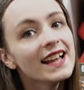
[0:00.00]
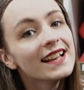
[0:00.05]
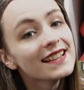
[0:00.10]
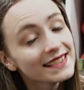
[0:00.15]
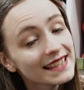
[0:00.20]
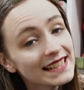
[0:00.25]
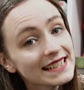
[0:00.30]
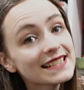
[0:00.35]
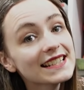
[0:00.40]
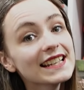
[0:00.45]

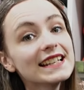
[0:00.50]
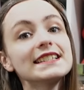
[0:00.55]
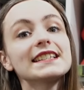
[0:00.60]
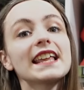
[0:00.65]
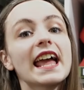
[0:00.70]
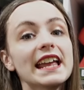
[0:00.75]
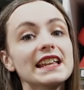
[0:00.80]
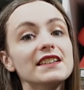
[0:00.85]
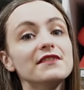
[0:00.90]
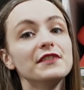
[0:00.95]
This is
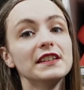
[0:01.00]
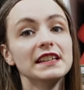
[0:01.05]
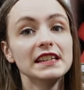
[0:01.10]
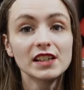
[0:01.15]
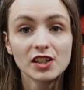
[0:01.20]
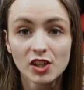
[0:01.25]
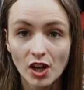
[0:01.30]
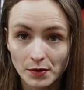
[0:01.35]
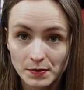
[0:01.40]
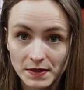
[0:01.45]

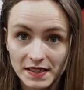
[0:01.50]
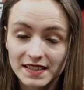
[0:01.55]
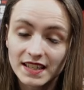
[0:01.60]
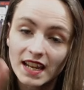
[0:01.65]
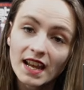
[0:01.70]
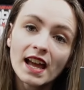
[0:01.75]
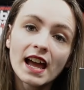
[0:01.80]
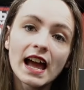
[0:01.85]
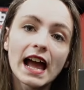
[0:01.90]
AVGhost,